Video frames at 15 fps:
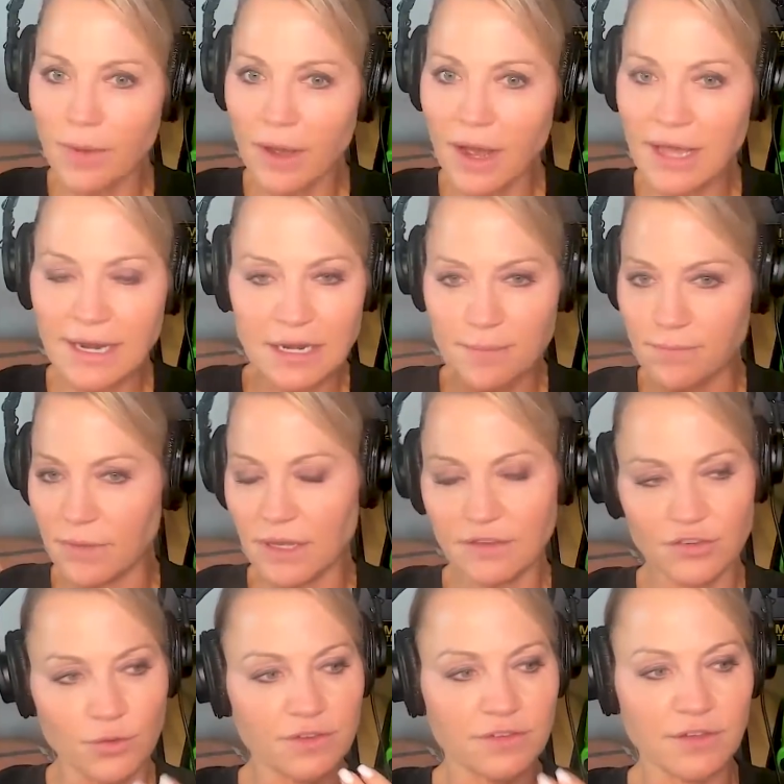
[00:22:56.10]
by and I didn't.
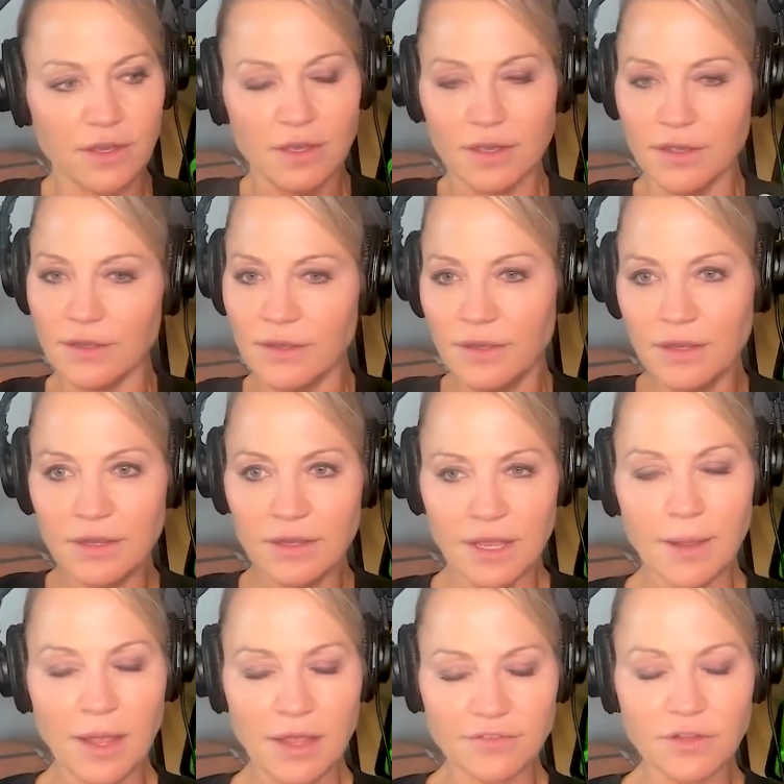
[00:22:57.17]
So it's a
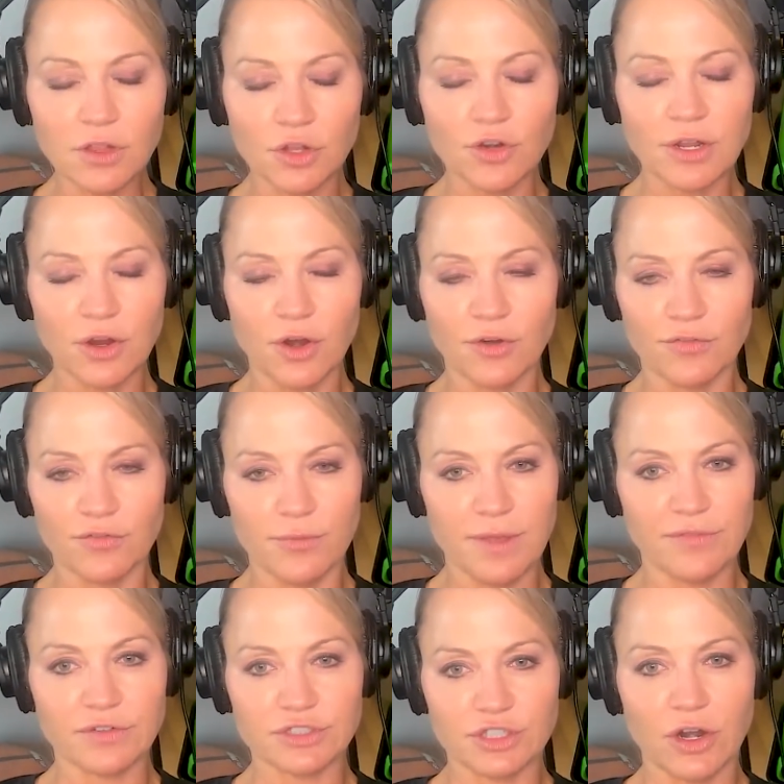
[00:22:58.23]
learning curve for me,
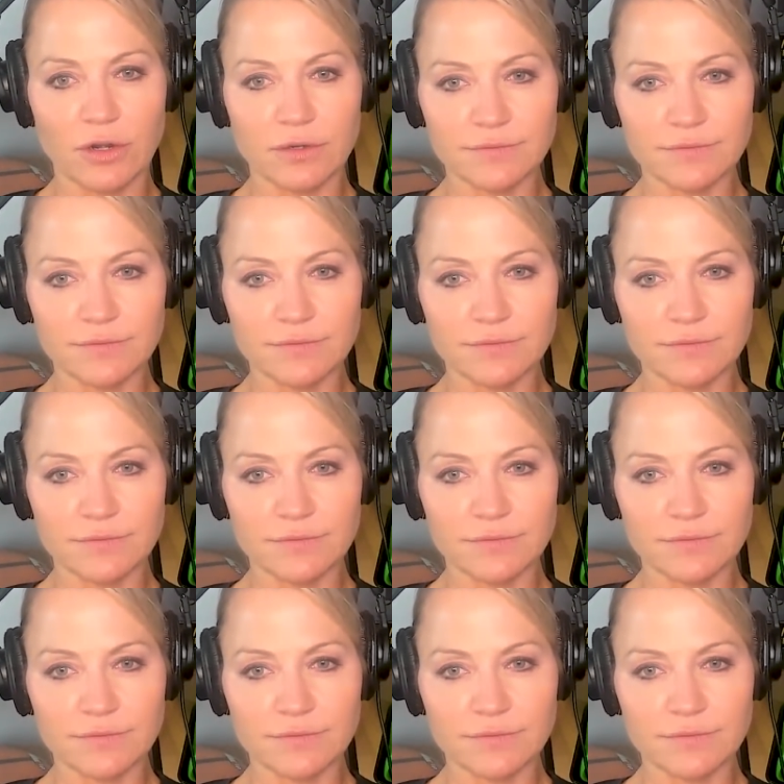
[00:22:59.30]
for sure.